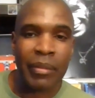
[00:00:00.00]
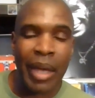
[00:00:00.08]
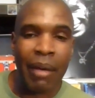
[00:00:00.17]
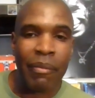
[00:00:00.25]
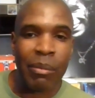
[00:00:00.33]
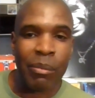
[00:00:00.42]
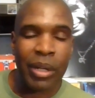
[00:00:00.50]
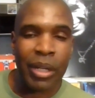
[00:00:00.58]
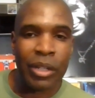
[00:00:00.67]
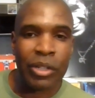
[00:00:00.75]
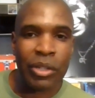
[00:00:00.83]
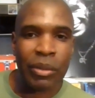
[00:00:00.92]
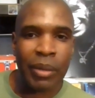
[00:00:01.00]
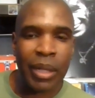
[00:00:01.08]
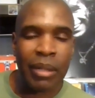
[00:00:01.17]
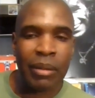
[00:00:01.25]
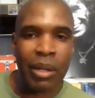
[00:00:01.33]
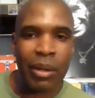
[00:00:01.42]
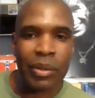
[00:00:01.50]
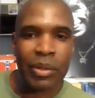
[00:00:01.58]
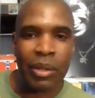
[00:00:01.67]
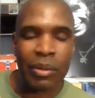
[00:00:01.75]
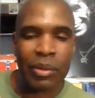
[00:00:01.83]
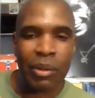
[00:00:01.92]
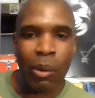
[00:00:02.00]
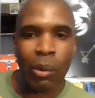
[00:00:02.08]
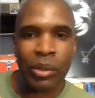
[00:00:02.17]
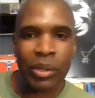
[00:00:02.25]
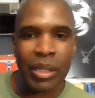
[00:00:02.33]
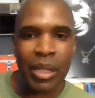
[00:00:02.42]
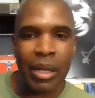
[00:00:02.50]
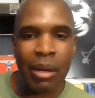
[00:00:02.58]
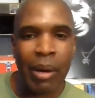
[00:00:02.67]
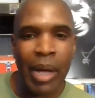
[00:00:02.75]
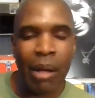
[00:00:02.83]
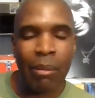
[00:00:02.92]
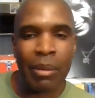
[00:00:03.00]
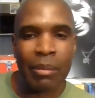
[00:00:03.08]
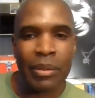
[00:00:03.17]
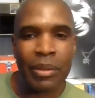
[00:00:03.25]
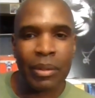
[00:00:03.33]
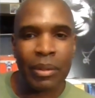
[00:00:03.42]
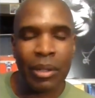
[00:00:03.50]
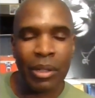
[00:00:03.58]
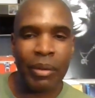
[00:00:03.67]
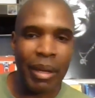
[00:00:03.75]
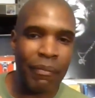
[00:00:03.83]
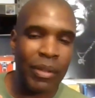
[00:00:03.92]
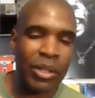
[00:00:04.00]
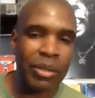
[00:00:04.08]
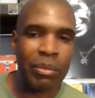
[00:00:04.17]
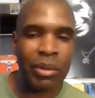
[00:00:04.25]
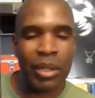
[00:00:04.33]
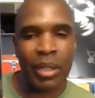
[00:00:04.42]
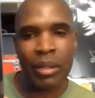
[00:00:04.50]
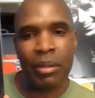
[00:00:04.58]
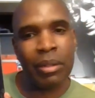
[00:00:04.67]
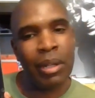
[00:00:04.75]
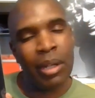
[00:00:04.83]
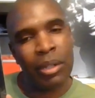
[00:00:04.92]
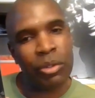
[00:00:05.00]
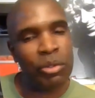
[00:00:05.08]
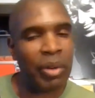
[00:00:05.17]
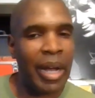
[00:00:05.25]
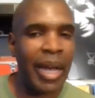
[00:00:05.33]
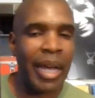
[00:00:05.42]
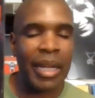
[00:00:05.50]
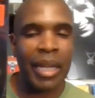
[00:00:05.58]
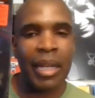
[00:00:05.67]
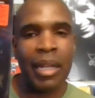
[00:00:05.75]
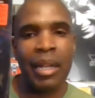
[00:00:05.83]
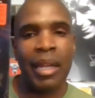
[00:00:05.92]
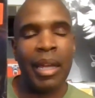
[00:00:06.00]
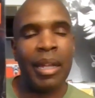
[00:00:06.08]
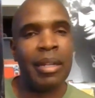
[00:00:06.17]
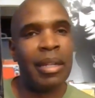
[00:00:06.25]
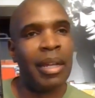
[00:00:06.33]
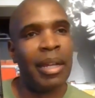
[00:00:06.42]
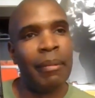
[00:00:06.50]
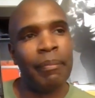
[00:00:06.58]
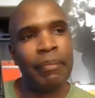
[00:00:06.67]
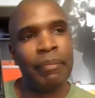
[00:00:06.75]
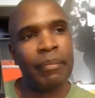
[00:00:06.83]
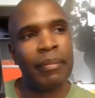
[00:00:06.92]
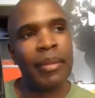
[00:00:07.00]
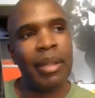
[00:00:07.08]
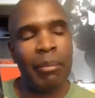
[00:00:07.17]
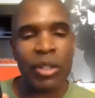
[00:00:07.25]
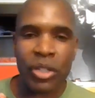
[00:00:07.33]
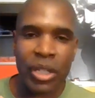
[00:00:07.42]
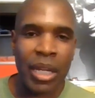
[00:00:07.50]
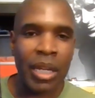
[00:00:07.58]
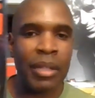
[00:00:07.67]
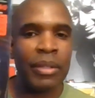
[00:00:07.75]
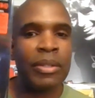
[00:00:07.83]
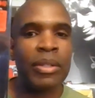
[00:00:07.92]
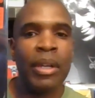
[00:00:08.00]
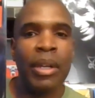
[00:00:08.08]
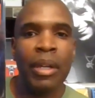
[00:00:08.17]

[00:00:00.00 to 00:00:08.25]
them reissuing those older Dio albums. You know, you have this one and Dragon and Machines.